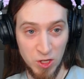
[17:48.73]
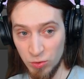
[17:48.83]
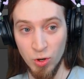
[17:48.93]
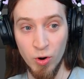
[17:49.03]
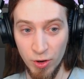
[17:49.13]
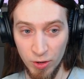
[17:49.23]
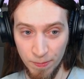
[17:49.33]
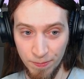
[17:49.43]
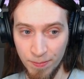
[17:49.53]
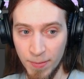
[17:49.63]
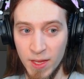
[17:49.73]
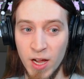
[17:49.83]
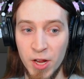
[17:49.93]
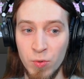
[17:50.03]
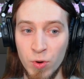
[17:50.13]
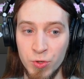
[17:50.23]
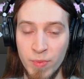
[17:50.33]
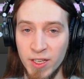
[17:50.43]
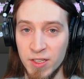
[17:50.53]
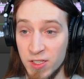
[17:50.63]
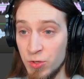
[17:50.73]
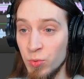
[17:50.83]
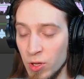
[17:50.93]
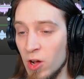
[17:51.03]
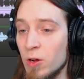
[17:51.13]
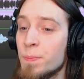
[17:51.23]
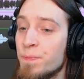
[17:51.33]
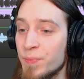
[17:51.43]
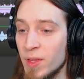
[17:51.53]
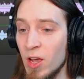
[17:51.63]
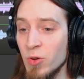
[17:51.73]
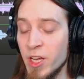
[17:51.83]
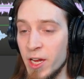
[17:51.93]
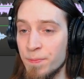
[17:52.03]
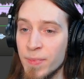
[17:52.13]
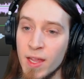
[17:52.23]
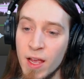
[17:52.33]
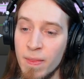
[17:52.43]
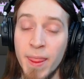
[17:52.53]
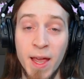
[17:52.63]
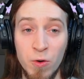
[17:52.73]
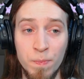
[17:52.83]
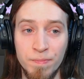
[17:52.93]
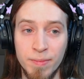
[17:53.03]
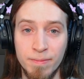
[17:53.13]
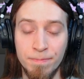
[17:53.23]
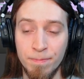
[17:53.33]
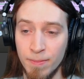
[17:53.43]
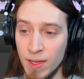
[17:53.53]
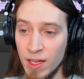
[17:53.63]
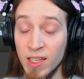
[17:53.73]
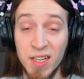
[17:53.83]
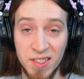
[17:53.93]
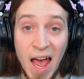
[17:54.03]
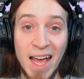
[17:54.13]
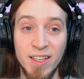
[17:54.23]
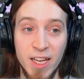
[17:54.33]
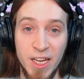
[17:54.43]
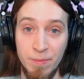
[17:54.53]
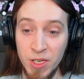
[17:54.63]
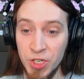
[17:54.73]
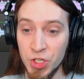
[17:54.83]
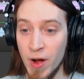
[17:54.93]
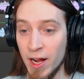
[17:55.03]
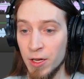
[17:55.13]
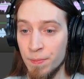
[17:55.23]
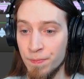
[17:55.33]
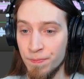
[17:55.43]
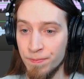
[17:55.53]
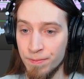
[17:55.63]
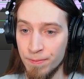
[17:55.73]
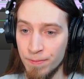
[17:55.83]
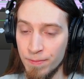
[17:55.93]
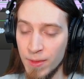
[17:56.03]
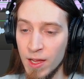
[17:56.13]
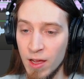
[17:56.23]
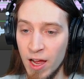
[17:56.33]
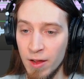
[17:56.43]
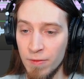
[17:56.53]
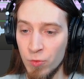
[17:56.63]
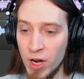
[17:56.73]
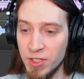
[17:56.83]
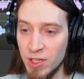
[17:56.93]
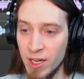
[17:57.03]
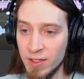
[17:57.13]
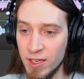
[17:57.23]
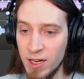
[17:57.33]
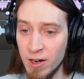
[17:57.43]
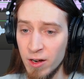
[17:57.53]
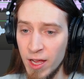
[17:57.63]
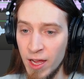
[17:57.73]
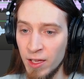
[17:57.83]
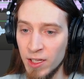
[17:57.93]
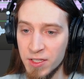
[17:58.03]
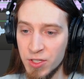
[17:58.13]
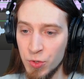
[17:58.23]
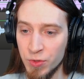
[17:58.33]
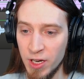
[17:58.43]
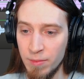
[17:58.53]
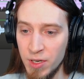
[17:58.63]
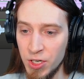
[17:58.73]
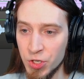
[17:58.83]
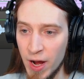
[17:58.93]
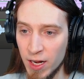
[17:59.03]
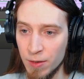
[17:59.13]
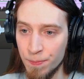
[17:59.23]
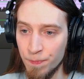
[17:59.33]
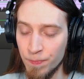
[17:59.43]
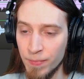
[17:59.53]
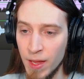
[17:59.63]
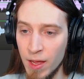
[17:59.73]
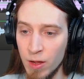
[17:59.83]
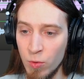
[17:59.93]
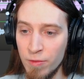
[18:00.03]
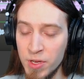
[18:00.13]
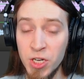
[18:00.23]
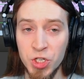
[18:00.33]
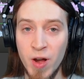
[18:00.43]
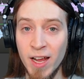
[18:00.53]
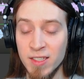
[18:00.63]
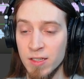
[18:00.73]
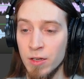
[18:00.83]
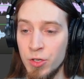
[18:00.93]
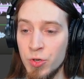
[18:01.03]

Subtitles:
tutorial. I don't want to make this too long. Okay, now let's add a MIDI track. I have right-clicked here and let's choose a MIDI track. With MIDI tracks, you